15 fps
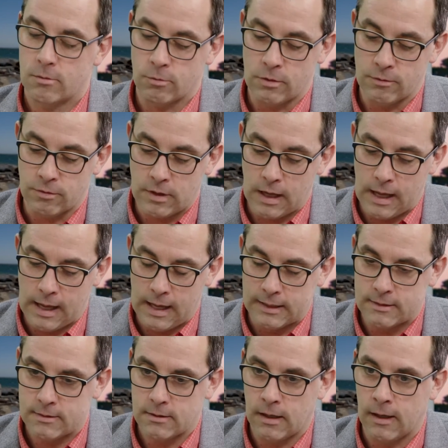We've
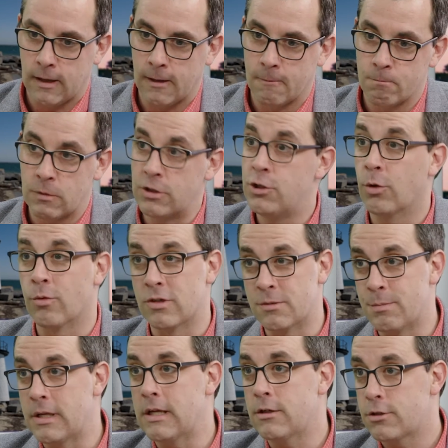got um, the Children's
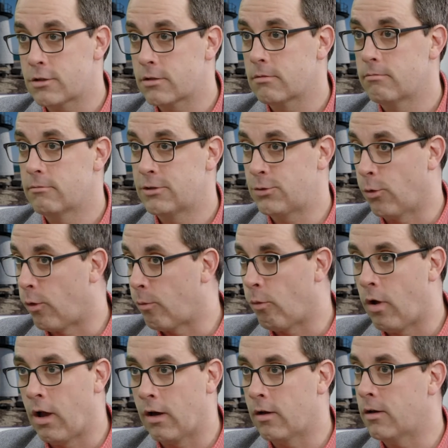Beach
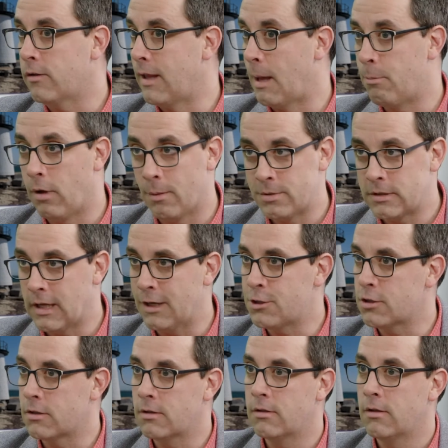stormwater and that pump
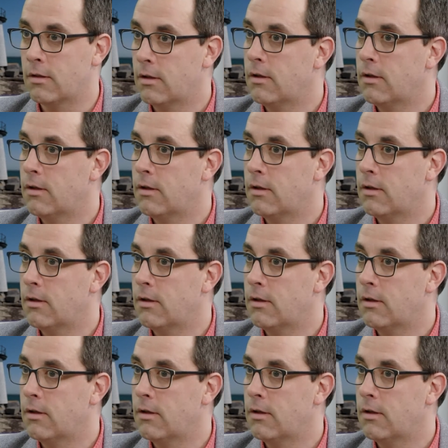station.